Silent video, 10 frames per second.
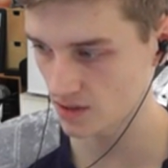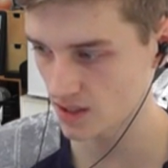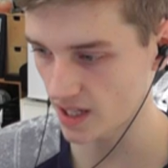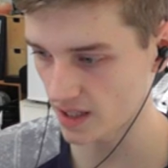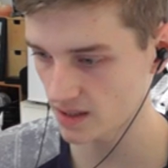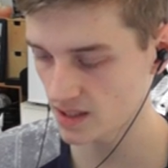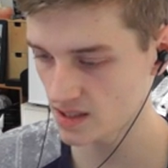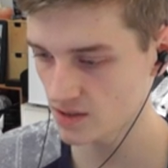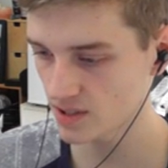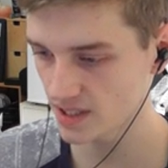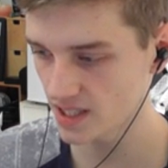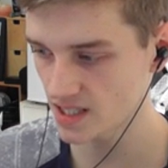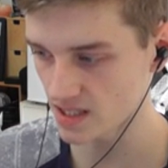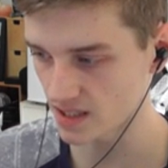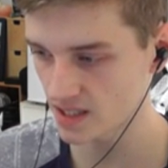okay, it's looking
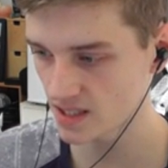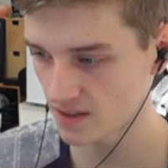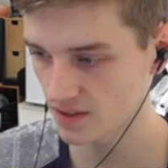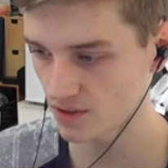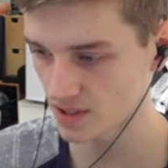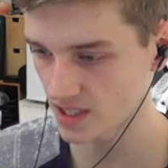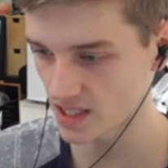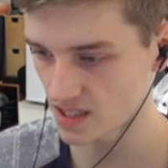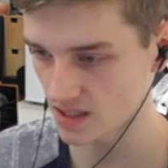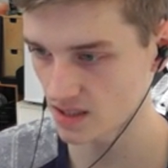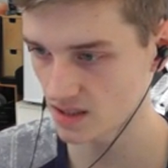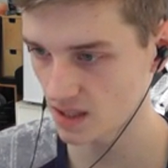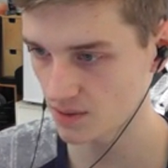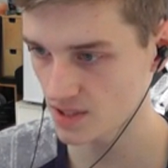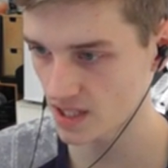decent. It's definitely looking decent.
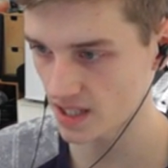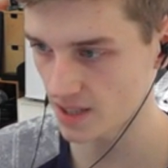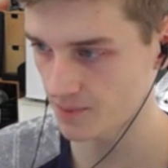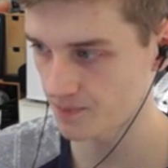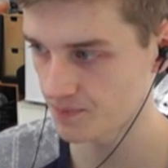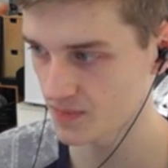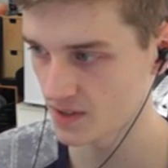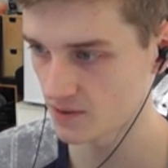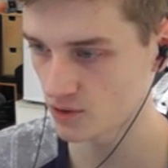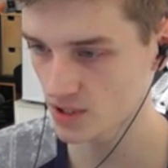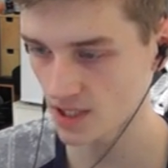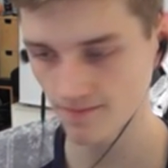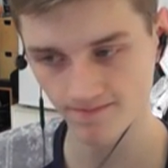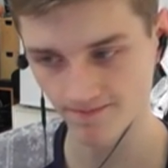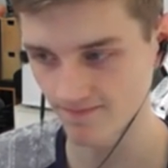I will say that. Full
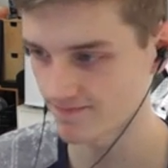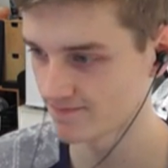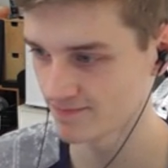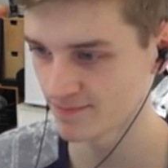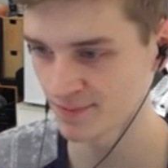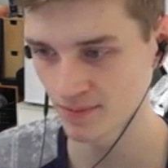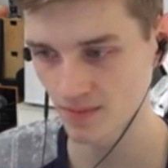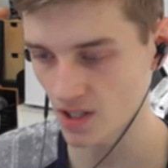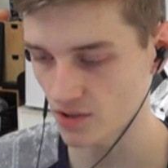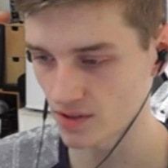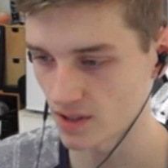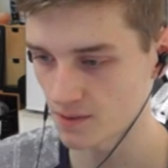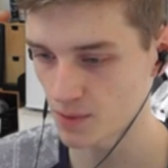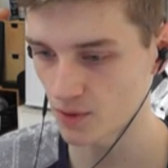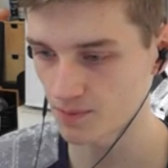song? Hmm. Not good
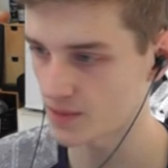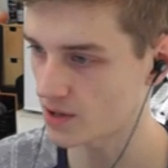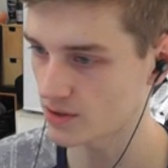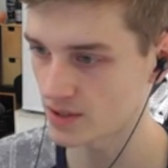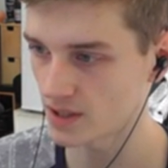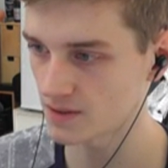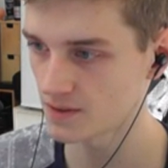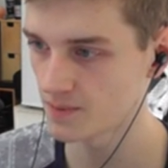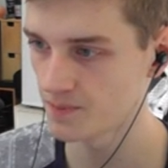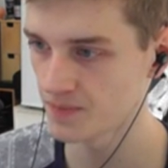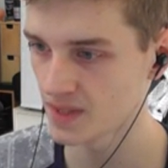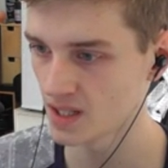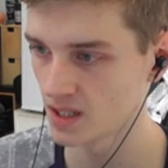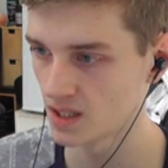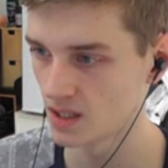enough, bro. Not good enough.
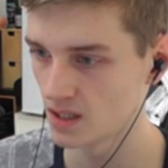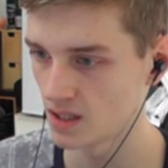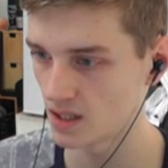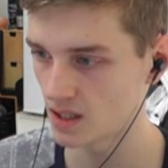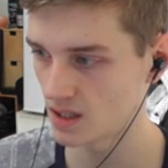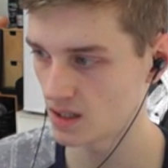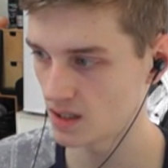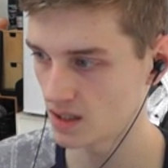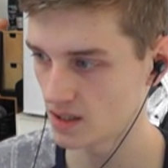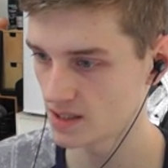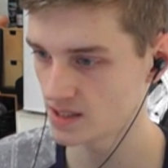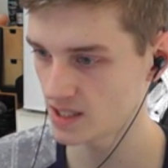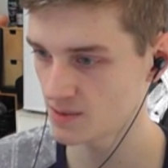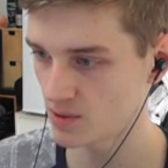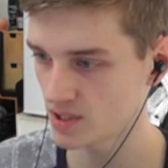Uh,
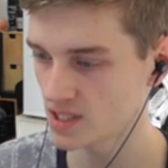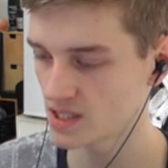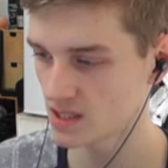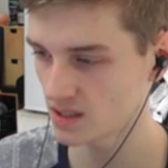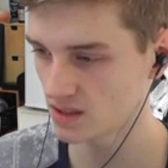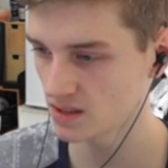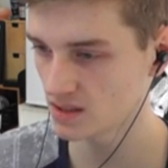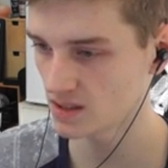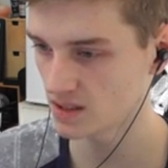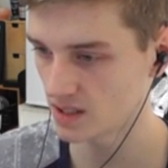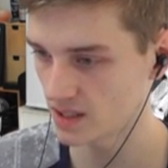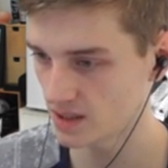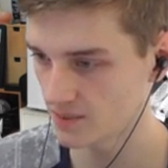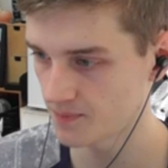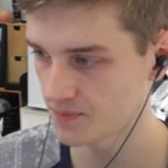six points still.
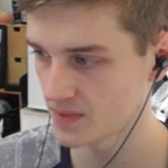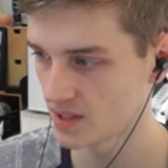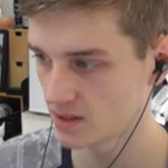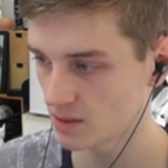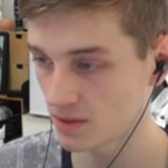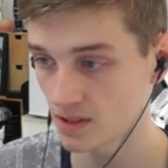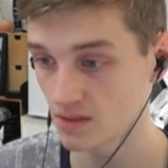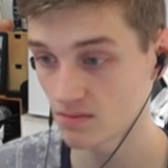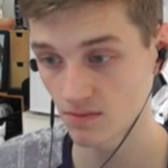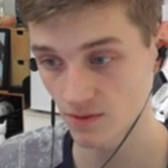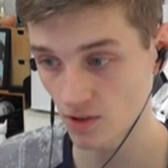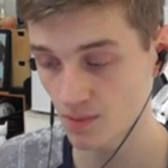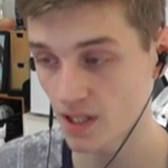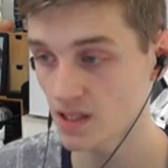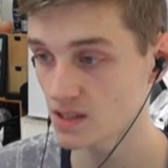Yeah, Dolan,
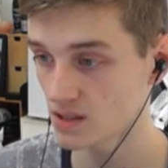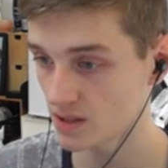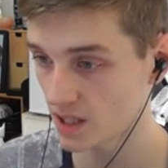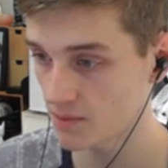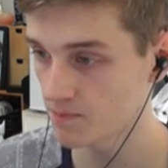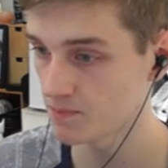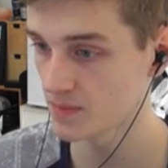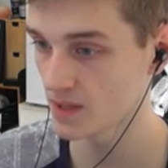third place, okay.